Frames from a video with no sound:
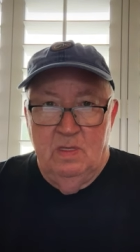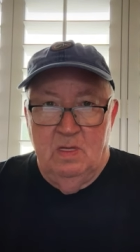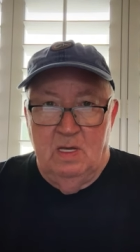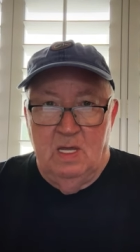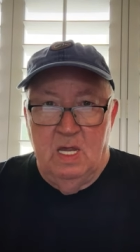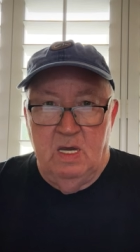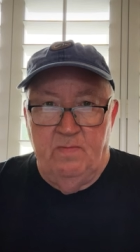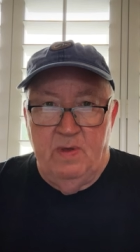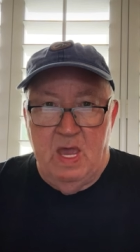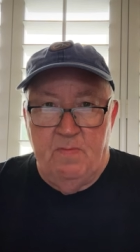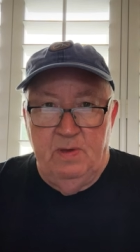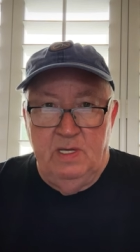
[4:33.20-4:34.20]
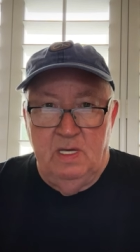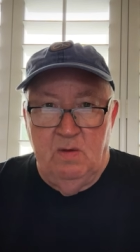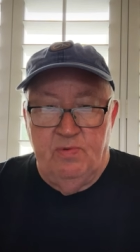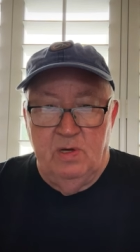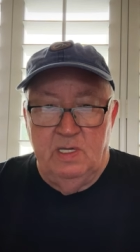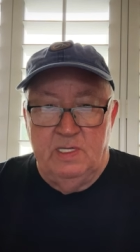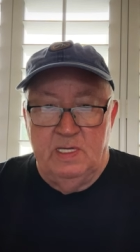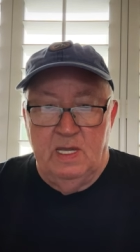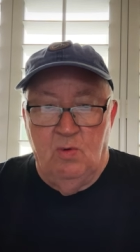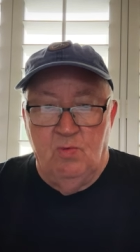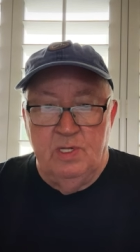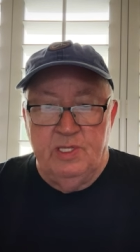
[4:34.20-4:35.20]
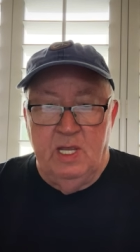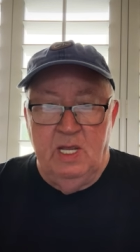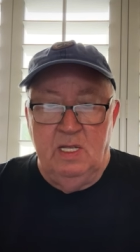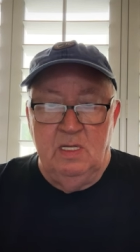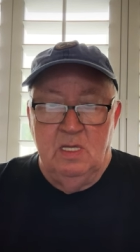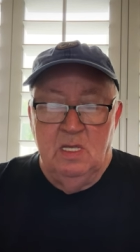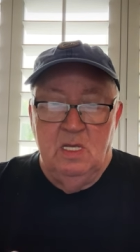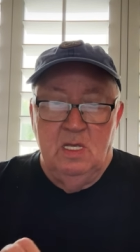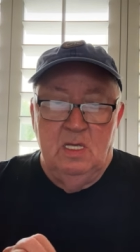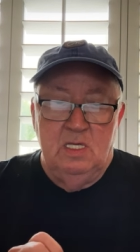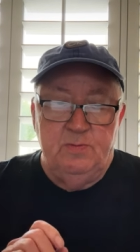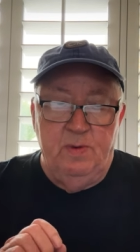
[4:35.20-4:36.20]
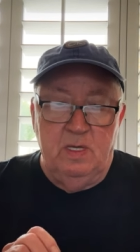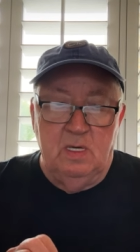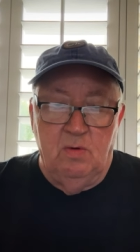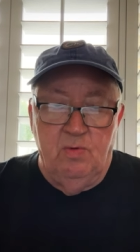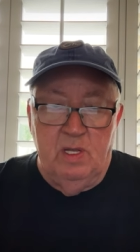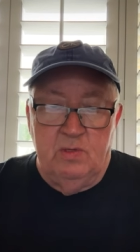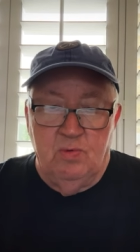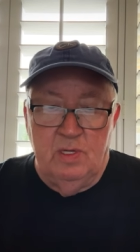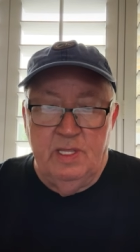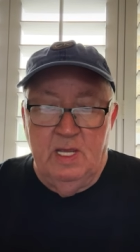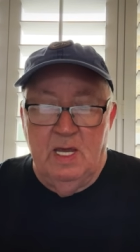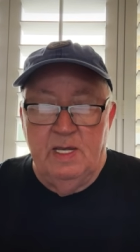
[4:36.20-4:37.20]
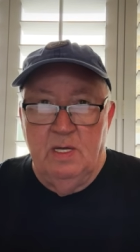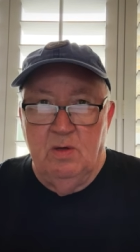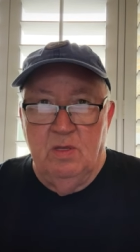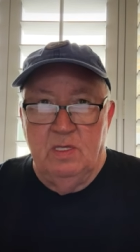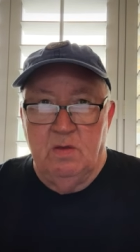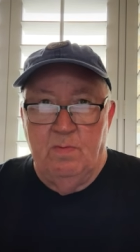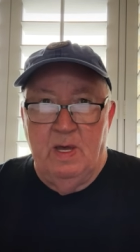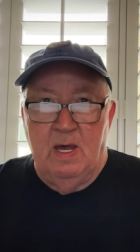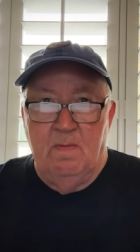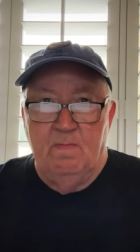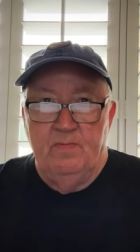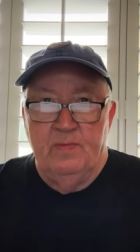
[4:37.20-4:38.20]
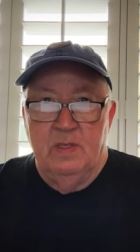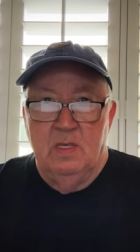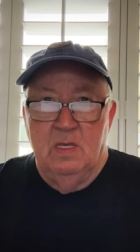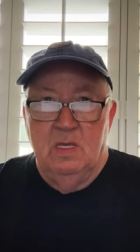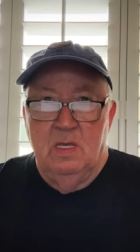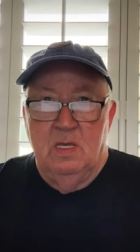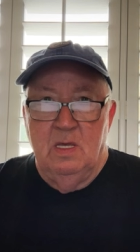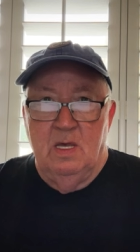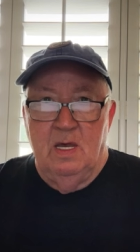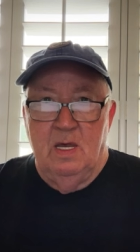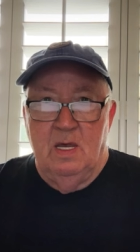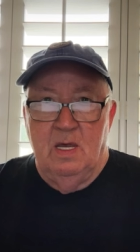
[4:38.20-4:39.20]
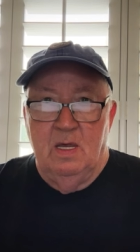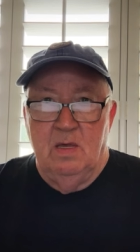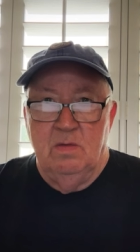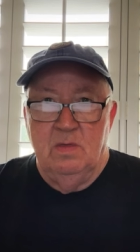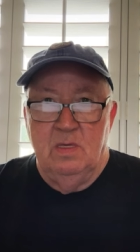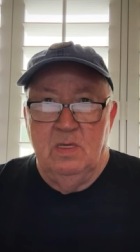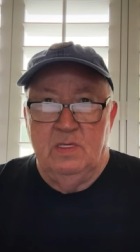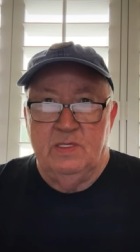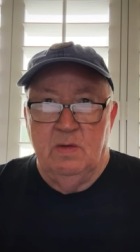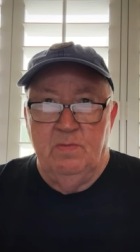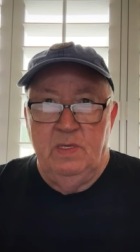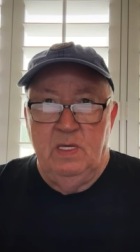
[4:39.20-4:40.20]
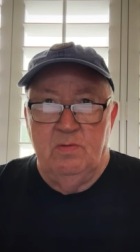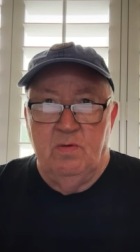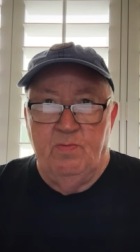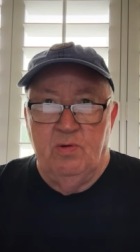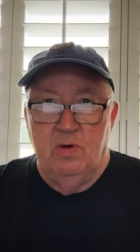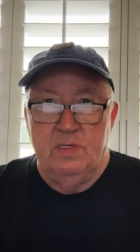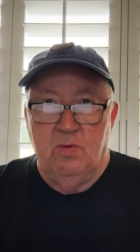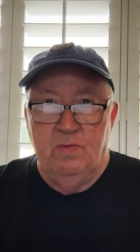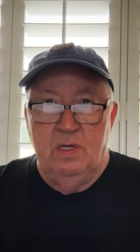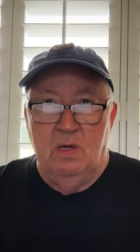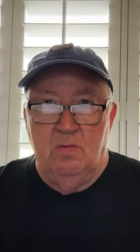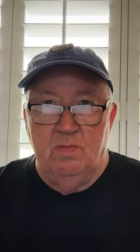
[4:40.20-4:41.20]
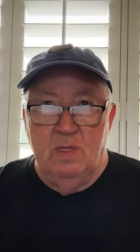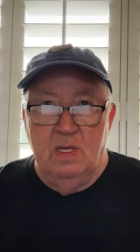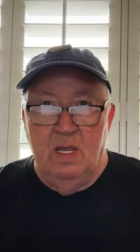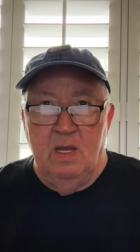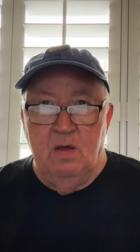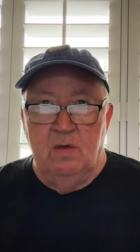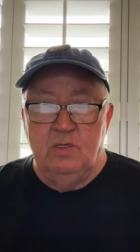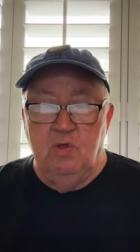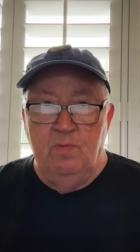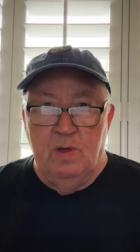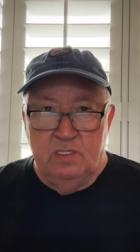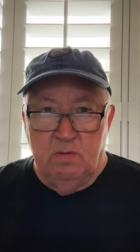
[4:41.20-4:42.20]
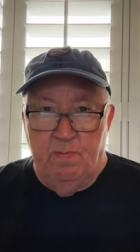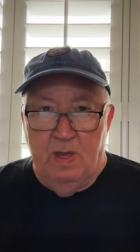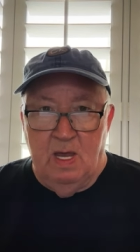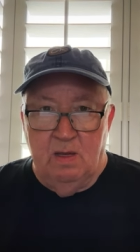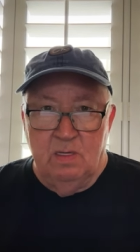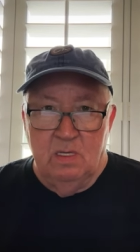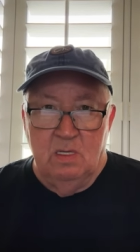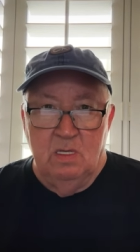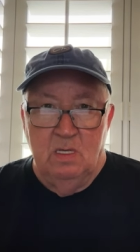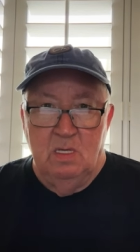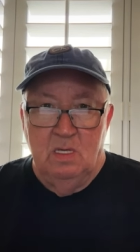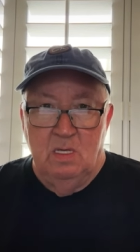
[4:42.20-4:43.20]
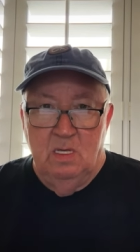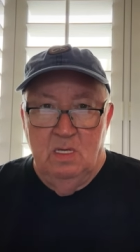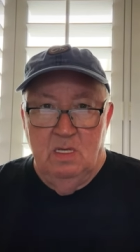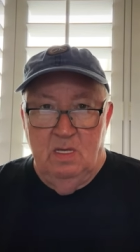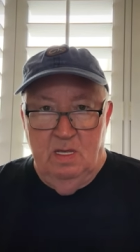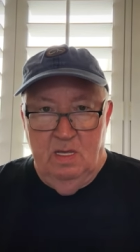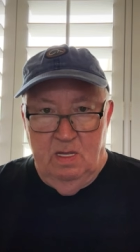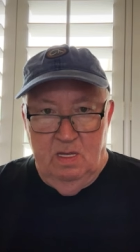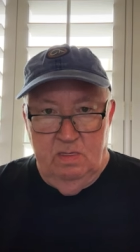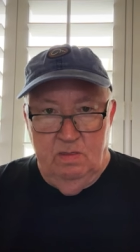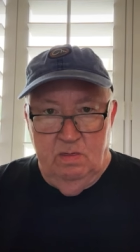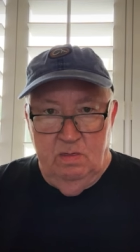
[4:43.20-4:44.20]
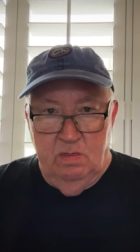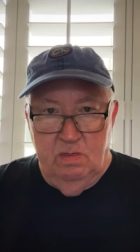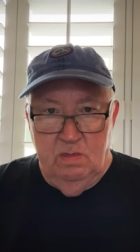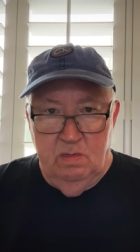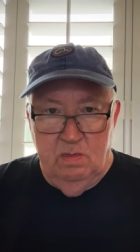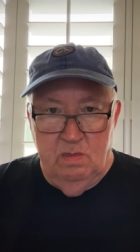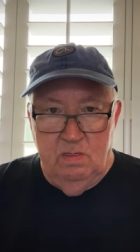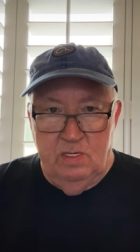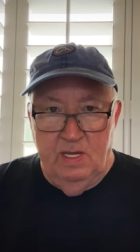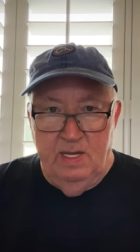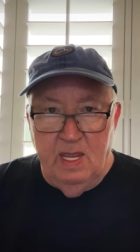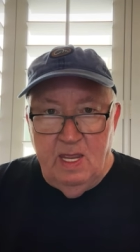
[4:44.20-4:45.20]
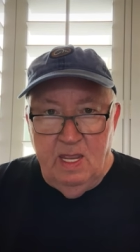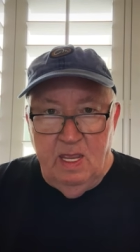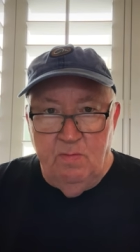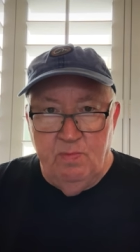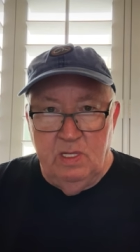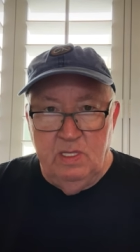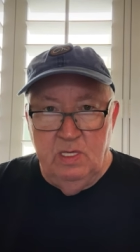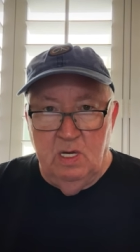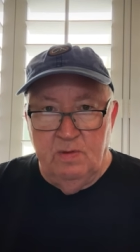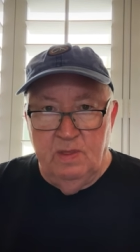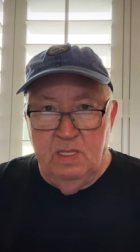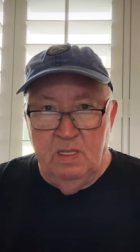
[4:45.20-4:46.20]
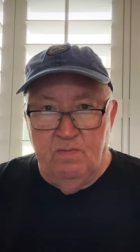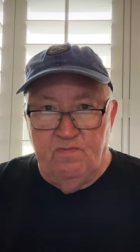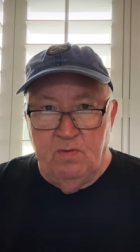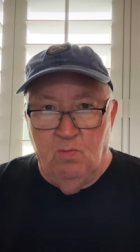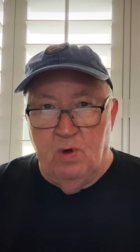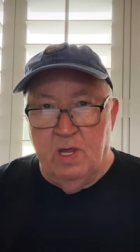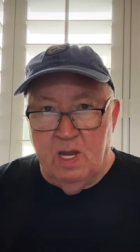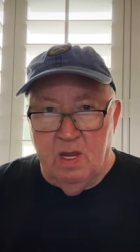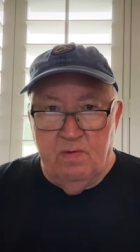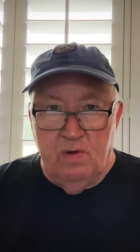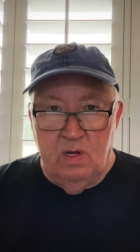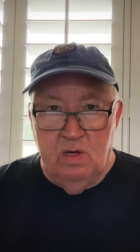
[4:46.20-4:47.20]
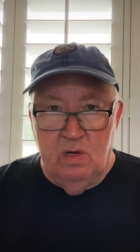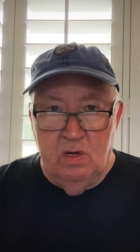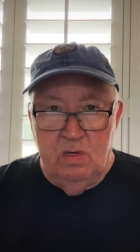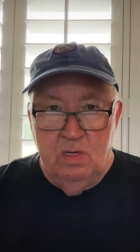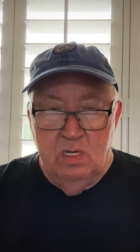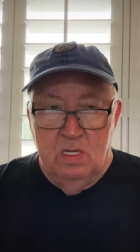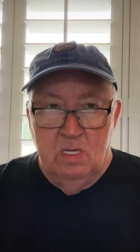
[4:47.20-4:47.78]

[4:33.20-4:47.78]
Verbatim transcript: A lot of them happened in the prisons. Now, one thing, speaking of which, one thing I notice about uh, some of these reports that we don't hear too much about uh, today, but you know, eh, from what I've heard,